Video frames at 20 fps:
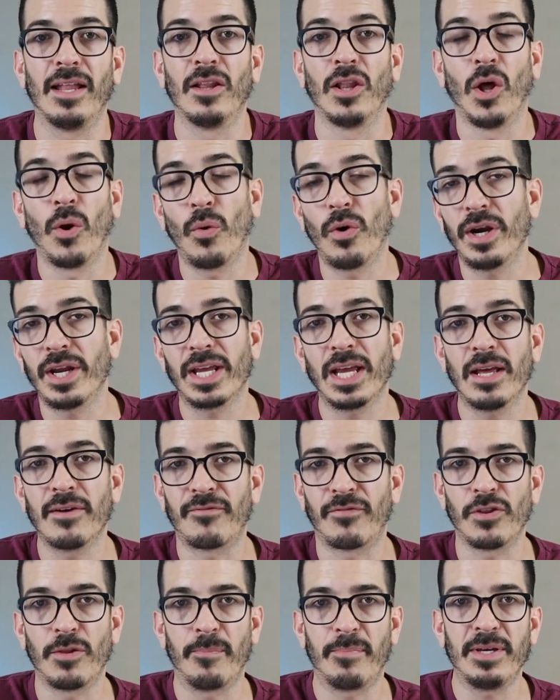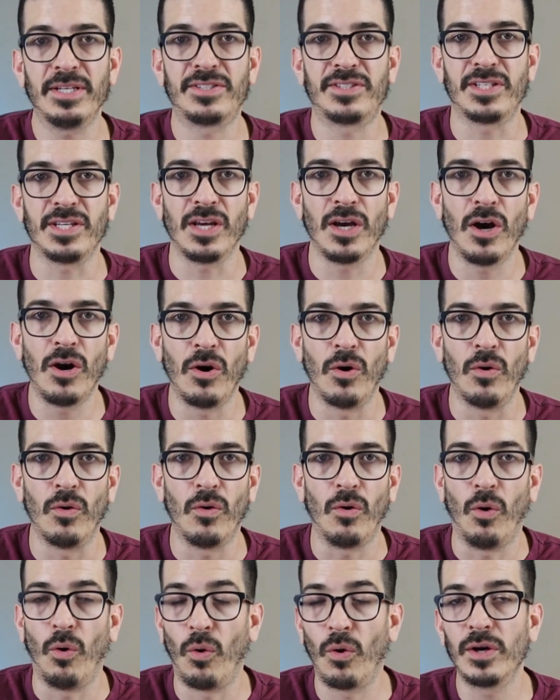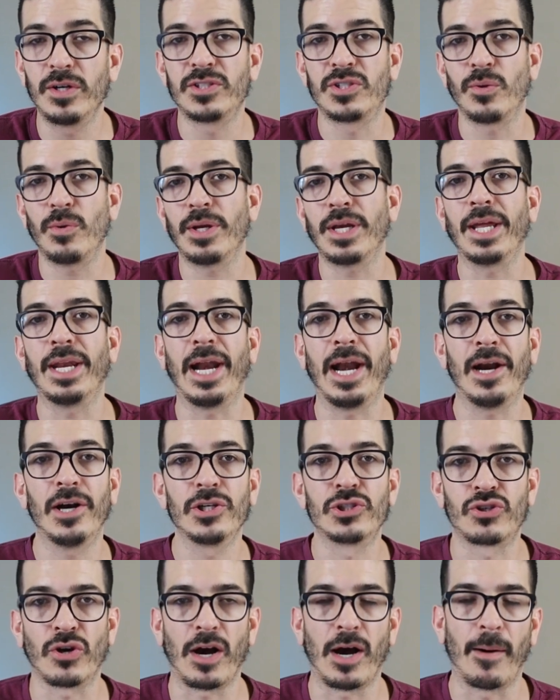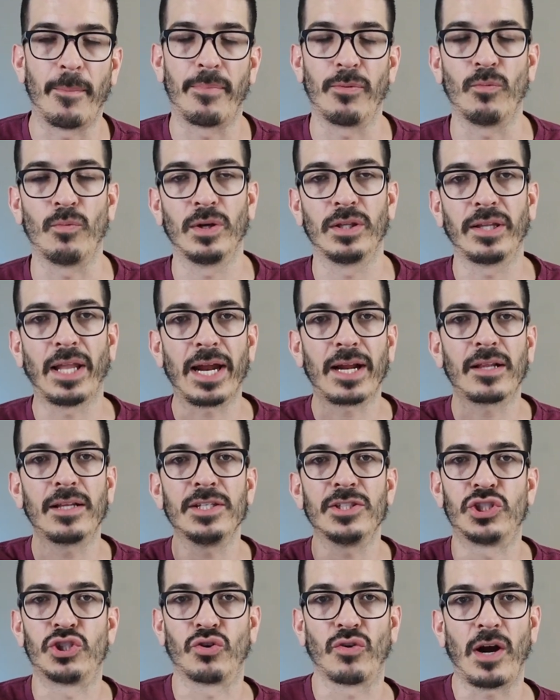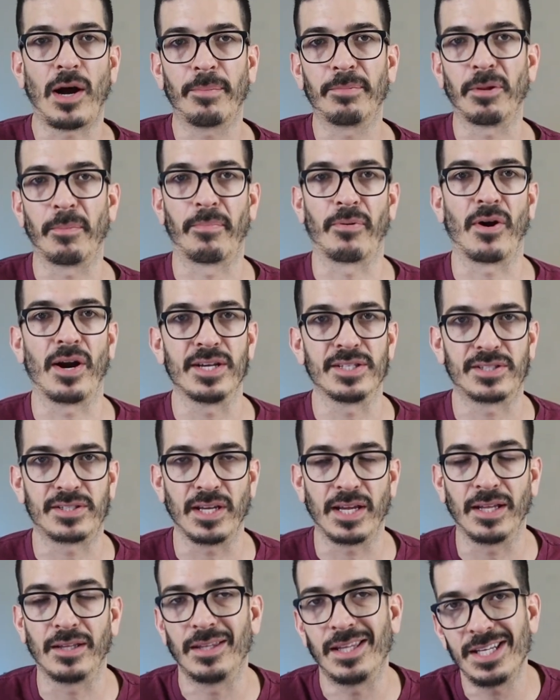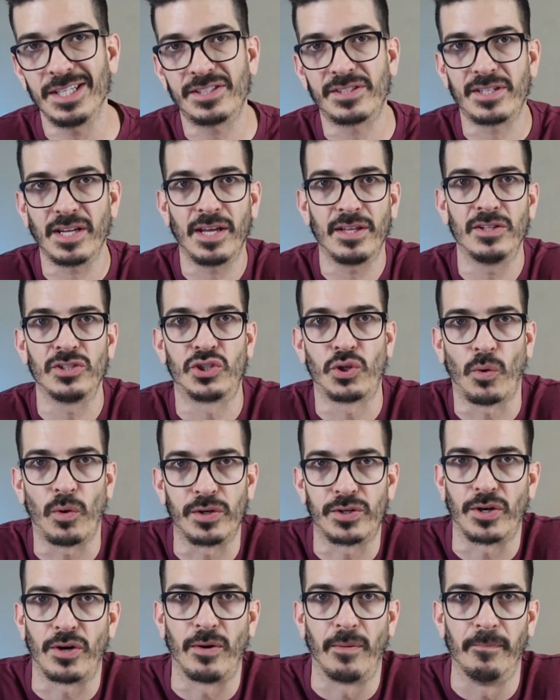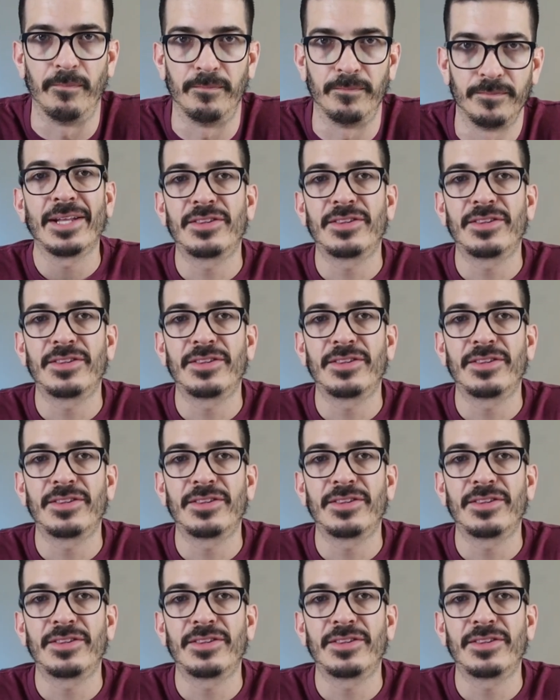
And lowering it for the BCO or doing an airdrop would likely drop the price, at least in the short term.